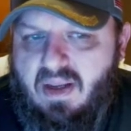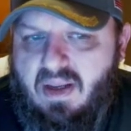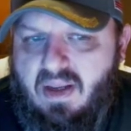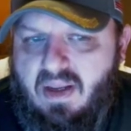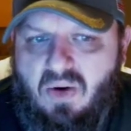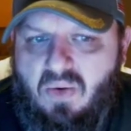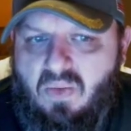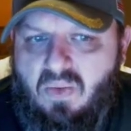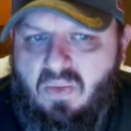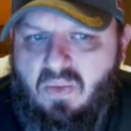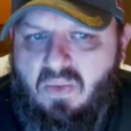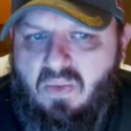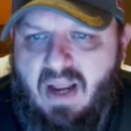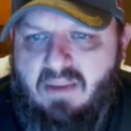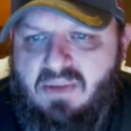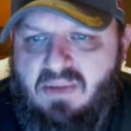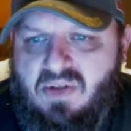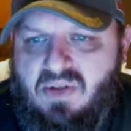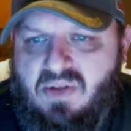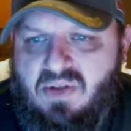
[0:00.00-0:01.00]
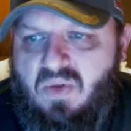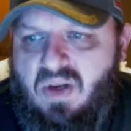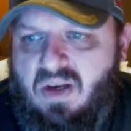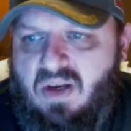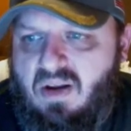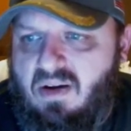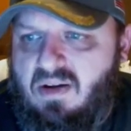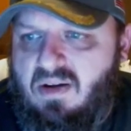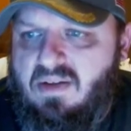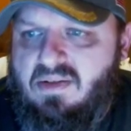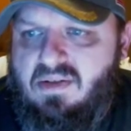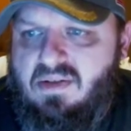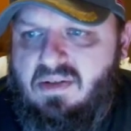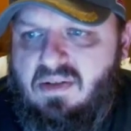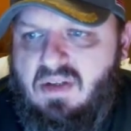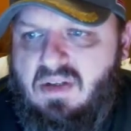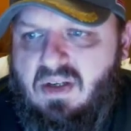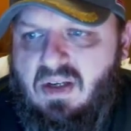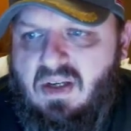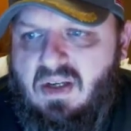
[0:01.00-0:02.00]
they go absolutely
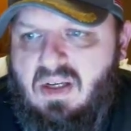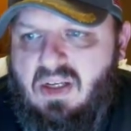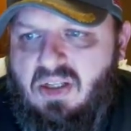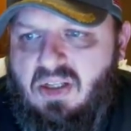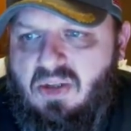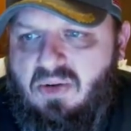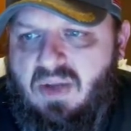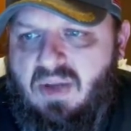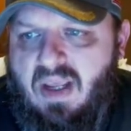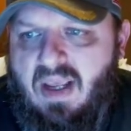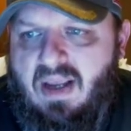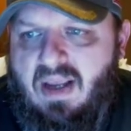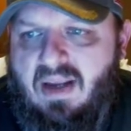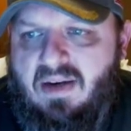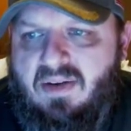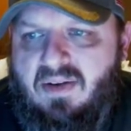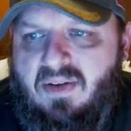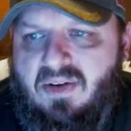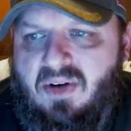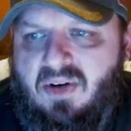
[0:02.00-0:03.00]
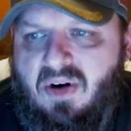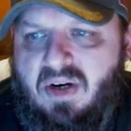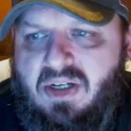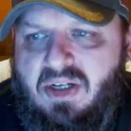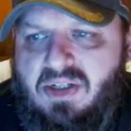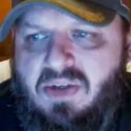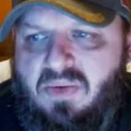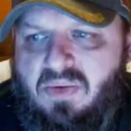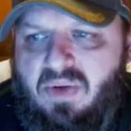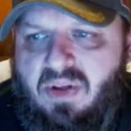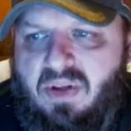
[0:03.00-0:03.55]
nuts. You can't get to the targets you